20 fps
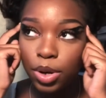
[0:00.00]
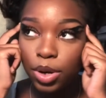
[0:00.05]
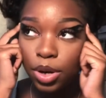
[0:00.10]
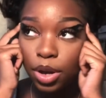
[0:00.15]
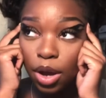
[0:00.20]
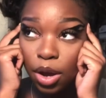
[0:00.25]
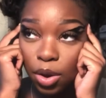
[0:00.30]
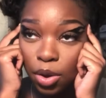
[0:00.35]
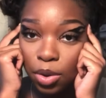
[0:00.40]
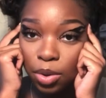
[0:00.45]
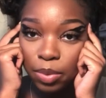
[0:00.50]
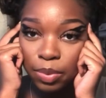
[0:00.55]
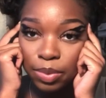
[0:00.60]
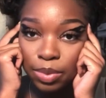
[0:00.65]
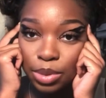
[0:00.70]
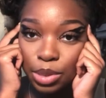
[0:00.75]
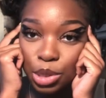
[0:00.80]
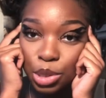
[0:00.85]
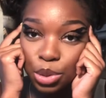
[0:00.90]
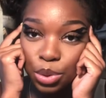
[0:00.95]
dome
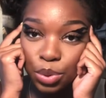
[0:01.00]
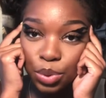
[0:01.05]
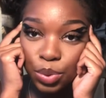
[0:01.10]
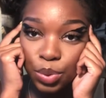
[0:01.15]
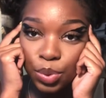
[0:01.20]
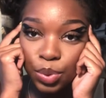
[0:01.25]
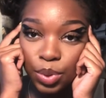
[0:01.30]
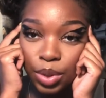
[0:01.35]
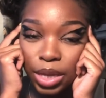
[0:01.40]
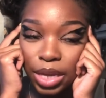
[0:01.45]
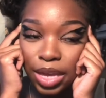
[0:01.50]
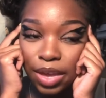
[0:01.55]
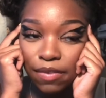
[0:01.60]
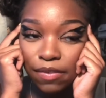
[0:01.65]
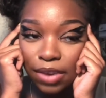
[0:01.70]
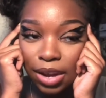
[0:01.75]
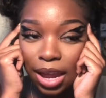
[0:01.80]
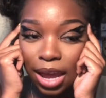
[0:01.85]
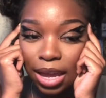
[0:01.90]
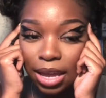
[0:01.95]
to give
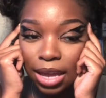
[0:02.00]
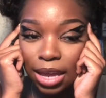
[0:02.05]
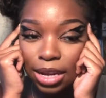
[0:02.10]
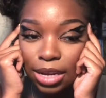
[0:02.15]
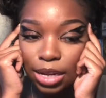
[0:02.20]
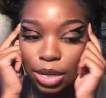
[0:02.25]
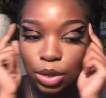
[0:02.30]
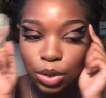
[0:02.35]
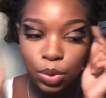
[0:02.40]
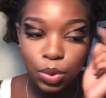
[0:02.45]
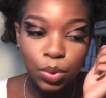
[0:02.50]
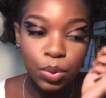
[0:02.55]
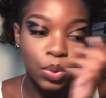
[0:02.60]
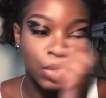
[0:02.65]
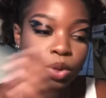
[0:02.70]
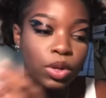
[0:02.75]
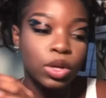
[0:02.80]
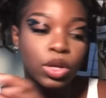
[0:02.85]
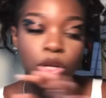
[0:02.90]
like a little